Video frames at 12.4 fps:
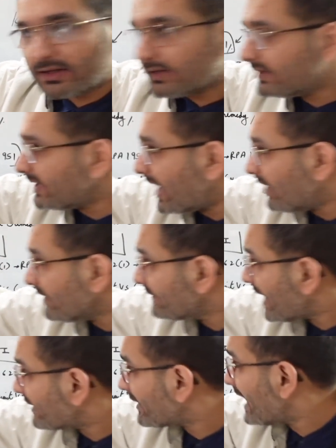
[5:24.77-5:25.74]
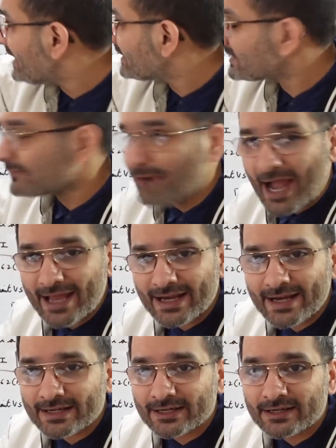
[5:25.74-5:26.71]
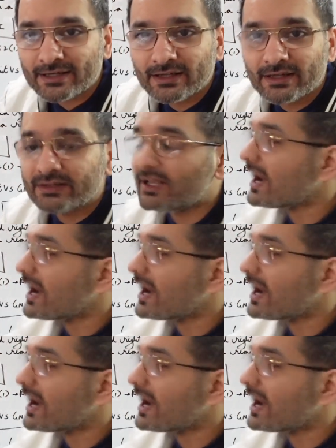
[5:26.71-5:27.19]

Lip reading: Now if that right is violated, there